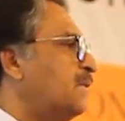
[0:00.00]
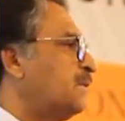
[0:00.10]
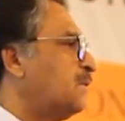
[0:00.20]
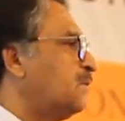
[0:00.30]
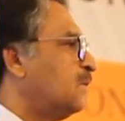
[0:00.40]

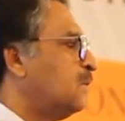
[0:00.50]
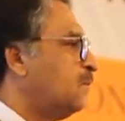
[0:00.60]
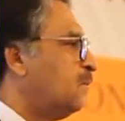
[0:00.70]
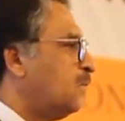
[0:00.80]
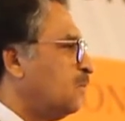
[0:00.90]
is
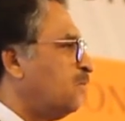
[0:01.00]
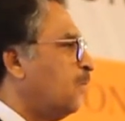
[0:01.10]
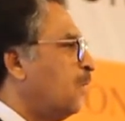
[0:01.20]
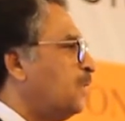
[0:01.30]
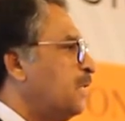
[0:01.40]
to
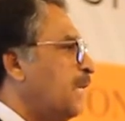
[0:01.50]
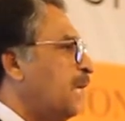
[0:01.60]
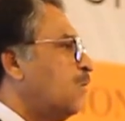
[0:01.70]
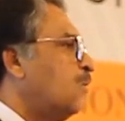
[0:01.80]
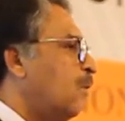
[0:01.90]
forge
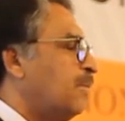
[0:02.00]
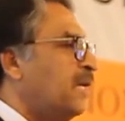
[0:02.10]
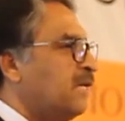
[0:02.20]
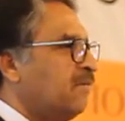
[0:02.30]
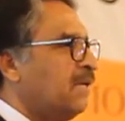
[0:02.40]
a cooperative